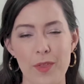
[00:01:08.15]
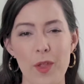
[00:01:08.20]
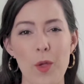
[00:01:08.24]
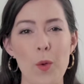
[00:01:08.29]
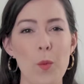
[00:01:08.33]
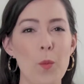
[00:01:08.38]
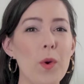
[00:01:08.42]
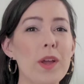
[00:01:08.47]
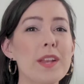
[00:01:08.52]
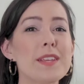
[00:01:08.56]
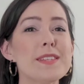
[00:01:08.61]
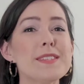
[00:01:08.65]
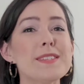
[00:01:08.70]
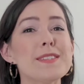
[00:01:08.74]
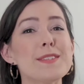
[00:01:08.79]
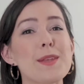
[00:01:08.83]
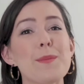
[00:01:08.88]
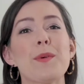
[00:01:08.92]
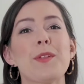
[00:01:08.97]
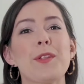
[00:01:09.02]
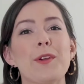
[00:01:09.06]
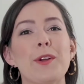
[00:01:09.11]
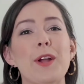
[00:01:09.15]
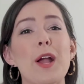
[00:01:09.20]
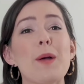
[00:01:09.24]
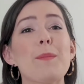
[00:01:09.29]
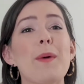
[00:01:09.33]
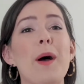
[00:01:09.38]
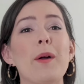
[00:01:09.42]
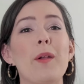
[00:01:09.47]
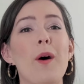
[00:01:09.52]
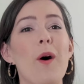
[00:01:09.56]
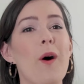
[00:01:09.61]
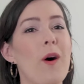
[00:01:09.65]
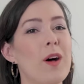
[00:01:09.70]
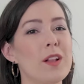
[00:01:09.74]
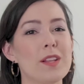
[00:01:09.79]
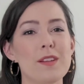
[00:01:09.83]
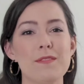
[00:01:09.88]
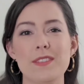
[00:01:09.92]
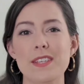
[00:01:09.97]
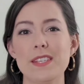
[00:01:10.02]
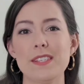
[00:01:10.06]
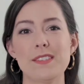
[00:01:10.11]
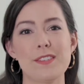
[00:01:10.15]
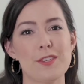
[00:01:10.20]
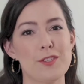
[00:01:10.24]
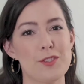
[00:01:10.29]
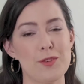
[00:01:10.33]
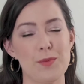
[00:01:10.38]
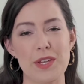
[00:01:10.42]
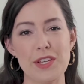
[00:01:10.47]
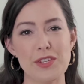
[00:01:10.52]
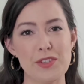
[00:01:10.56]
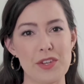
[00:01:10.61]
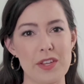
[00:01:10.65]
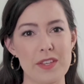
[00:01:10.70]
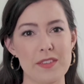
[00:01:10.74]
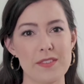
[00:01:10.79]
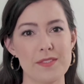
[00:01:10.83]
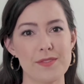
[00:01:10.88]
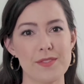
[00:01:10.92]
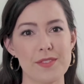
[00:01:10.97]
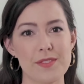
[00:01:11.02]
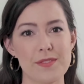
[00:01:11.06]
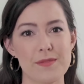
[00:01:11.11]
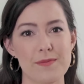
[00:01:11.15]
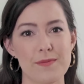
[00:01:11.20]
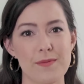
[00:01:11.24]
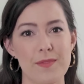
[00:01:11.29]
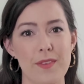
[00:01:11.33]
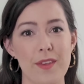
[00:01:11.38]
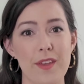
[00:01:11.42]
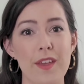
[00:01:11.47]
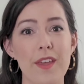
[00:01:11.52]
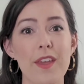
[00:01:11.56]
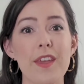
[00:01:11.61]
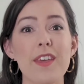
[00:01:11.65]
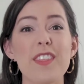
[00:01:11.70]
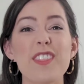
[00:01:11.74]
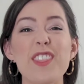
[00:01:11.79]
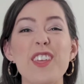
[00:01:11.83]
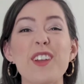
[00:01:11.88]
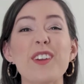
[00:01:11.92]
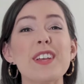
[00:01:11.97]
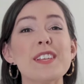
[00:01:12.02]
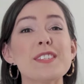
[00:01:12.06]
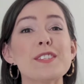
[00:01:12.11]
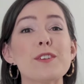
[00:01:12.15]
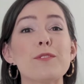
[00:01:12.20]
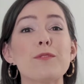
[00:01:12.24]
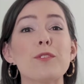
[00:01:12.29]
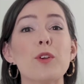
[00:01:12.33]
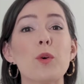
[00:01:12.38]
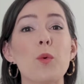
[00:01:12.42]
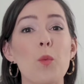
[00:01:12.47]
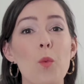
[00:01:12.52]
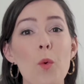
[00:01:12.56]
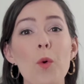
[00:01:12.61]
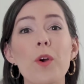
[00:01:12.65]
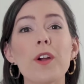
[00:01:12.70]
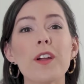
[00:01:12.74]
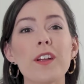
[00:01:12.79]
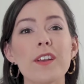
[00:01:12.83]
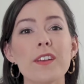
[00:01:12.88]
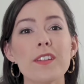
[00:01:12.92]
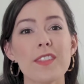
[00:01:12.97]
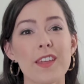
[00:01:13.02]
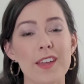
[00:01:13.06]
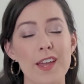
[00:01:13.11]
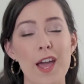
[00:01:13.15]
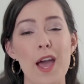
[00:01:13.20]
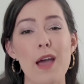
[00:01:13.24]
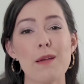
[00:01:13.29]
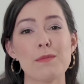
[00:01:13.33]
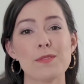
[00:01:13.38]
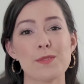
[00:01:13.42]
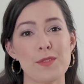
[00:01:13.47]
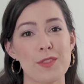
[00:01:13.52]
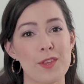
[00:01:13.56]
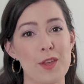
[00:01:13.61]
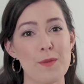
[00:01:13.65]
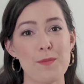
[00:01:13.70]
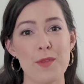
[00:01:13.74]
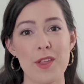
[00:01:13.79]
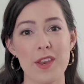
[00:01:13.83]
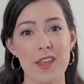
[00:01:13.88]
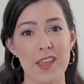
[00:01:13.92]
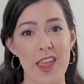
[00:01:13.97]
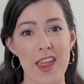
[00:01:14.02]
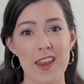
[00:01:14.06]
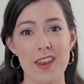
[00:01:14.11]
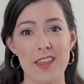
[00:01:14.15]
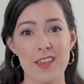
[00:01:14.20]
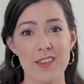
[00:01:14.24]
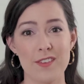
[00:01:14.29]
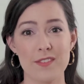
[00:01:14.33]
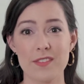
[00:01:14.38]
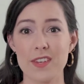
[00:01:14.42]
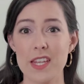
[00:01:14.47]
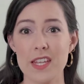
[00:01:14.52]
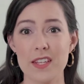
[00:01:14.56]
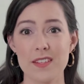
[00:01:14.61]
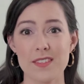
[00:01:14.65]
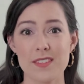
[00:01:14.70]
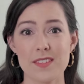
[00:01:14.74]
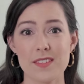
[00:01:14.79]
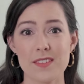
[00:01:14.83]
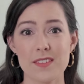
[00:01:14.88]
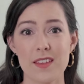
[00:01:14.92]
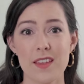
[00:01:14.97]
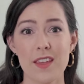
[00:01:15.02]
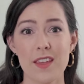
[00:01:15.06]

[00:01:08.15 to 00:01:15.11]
What is similar about all of these situations? There is a reward that comes with communicating your needs.